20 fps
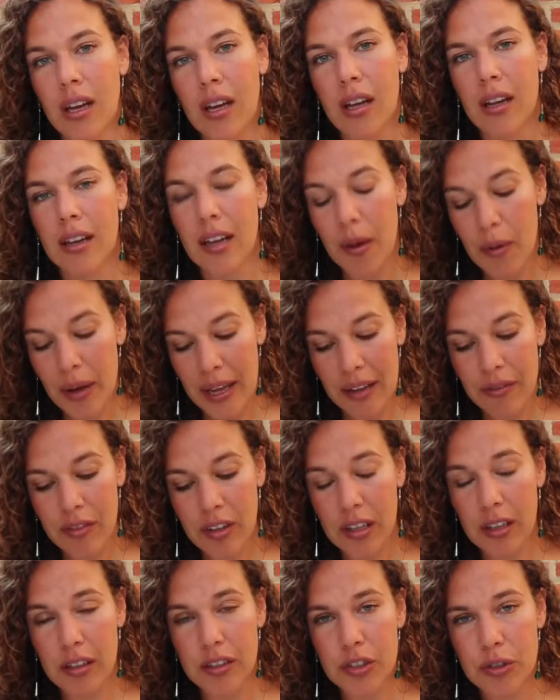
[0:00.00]
Now I have the
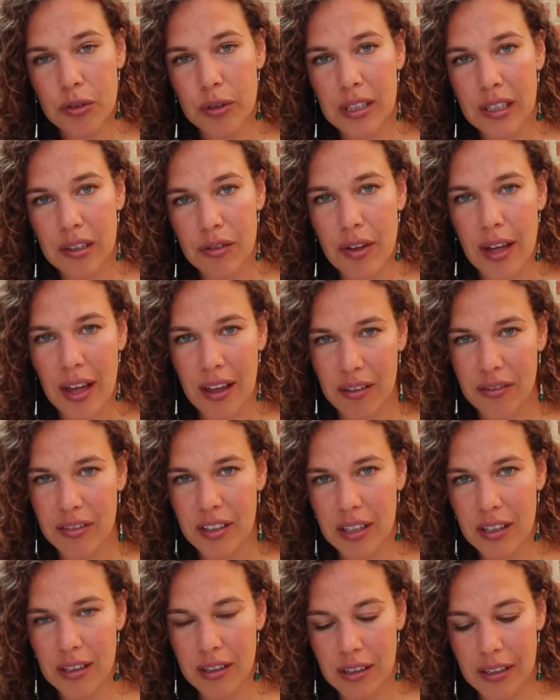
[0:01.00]
luxury of
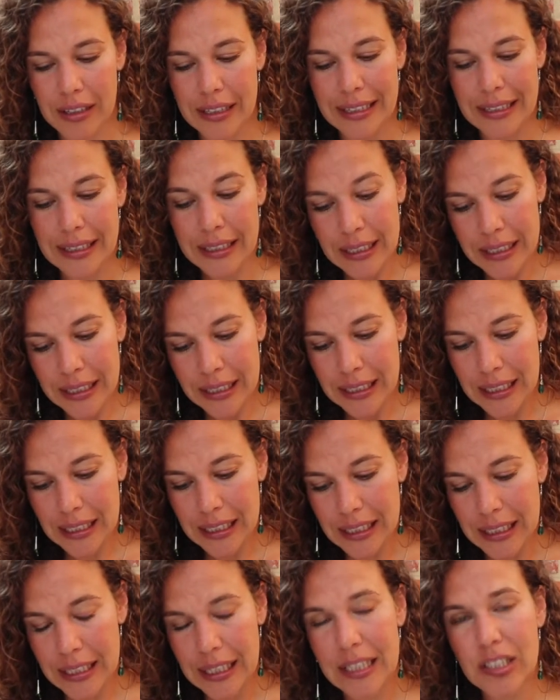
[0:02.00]
having a cleaning
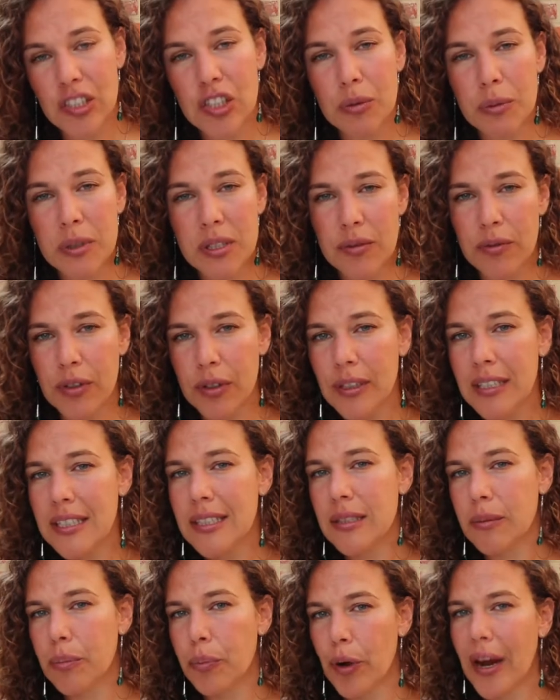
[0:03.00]
lady, and she was very
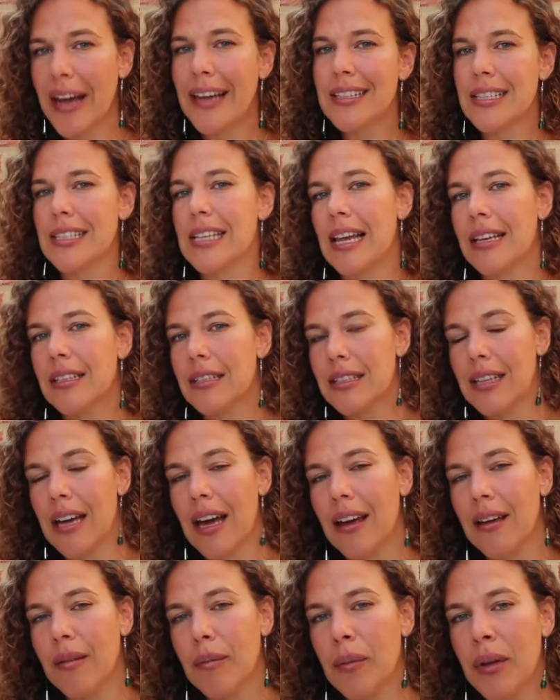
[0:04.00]
surprised last
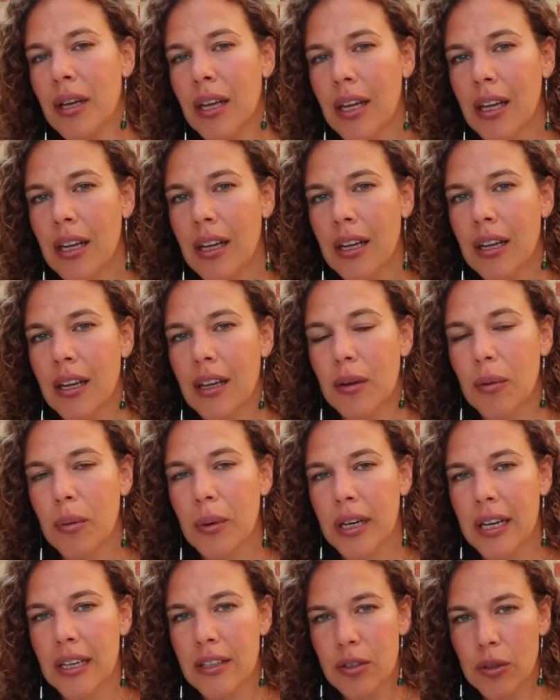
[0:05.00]
time
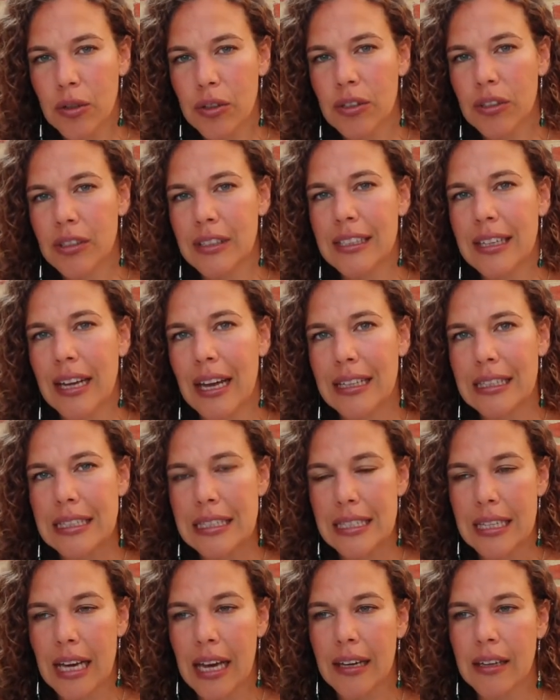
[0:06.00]
when I told her that I
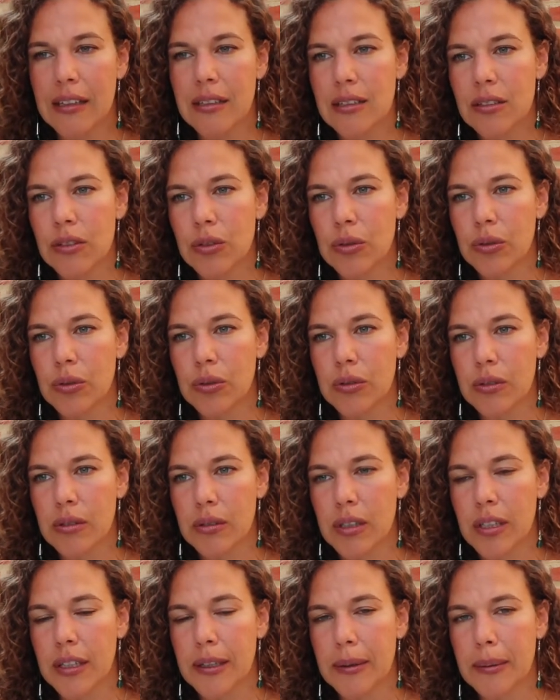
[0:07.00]
decided to
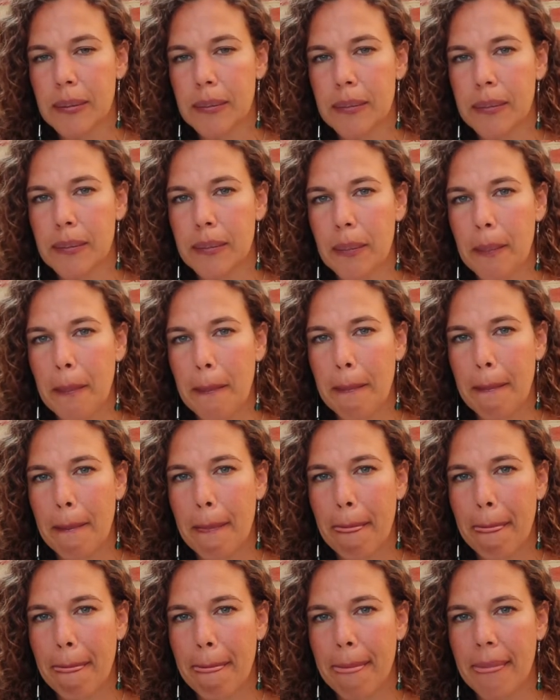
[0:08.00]

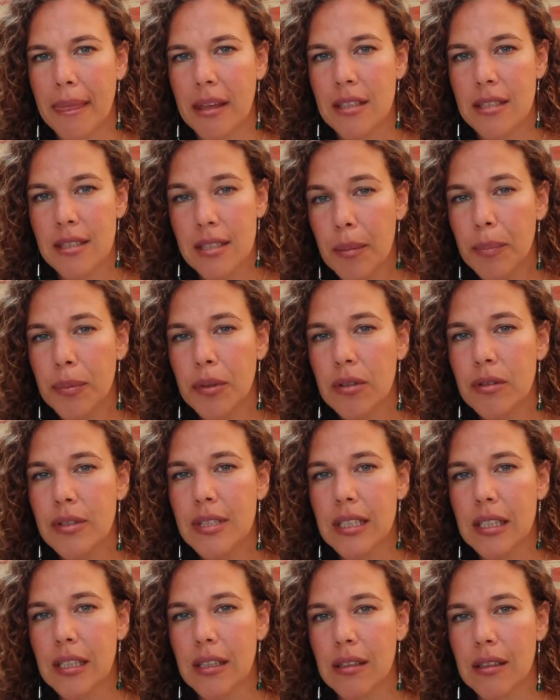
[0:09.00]
stop
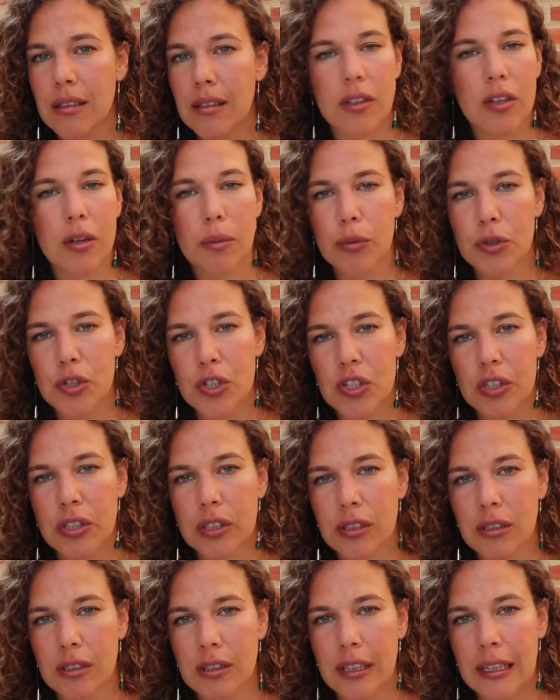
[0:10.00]
using the
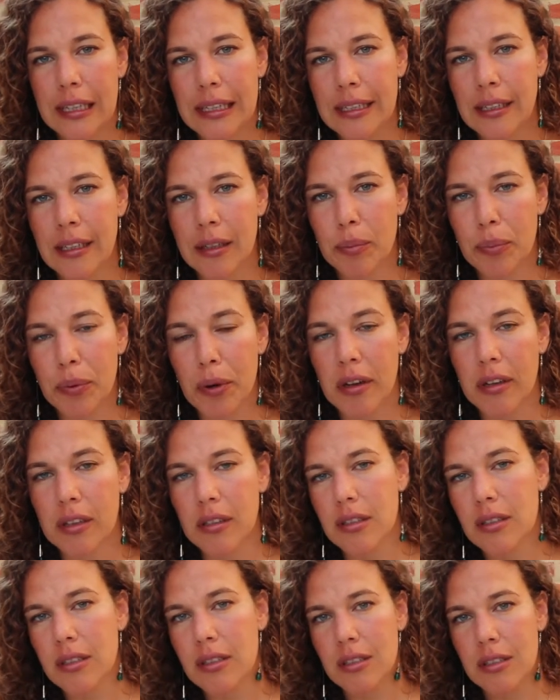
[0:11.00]
commercial cleaning
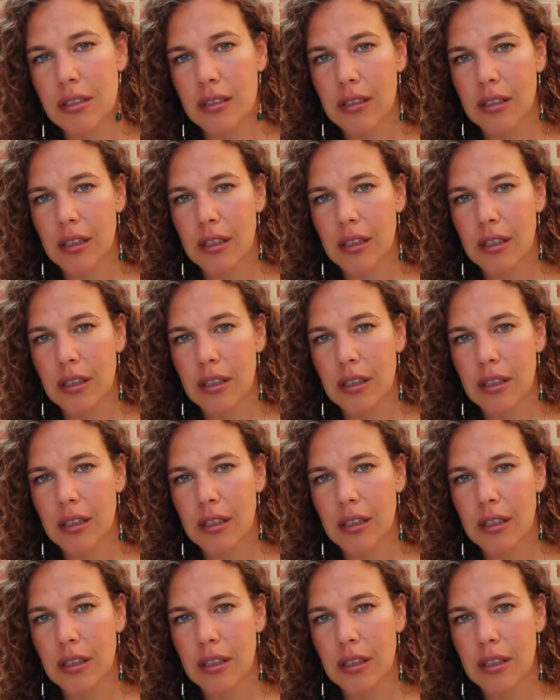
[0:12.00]
products.